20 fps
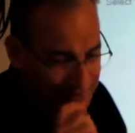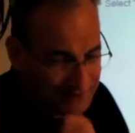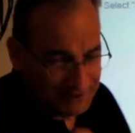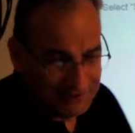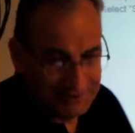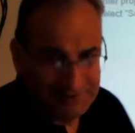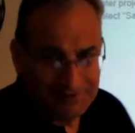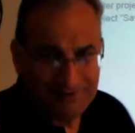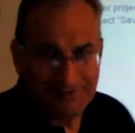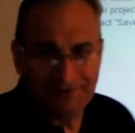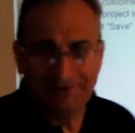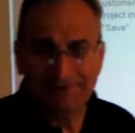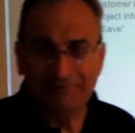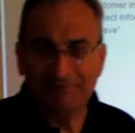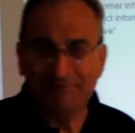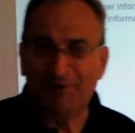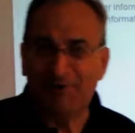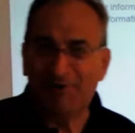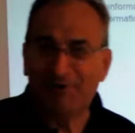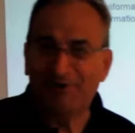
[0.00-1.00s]
You know,
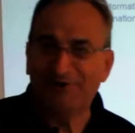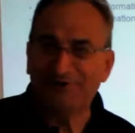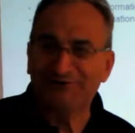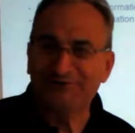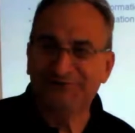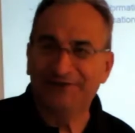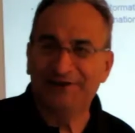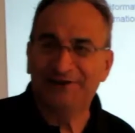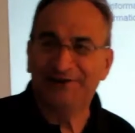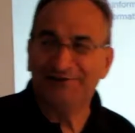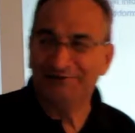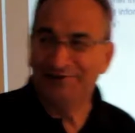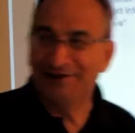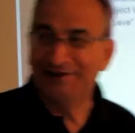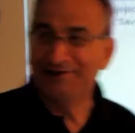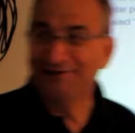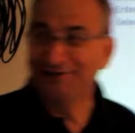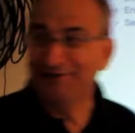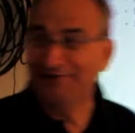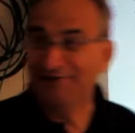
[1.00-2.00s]
when all else fails, you
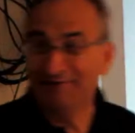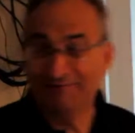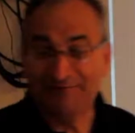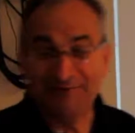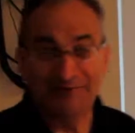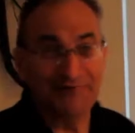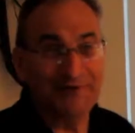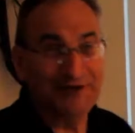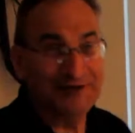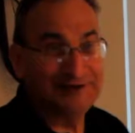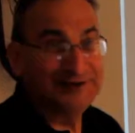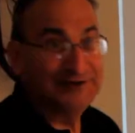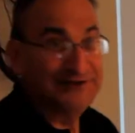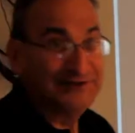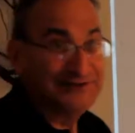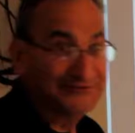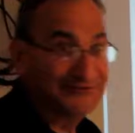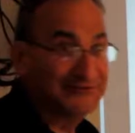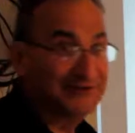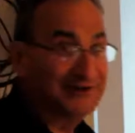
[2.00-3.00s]
actually have to go back to the
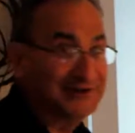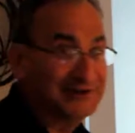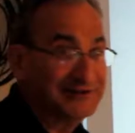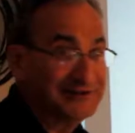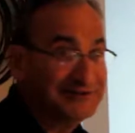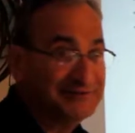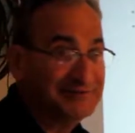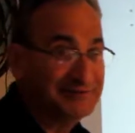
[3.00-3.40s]
instructions.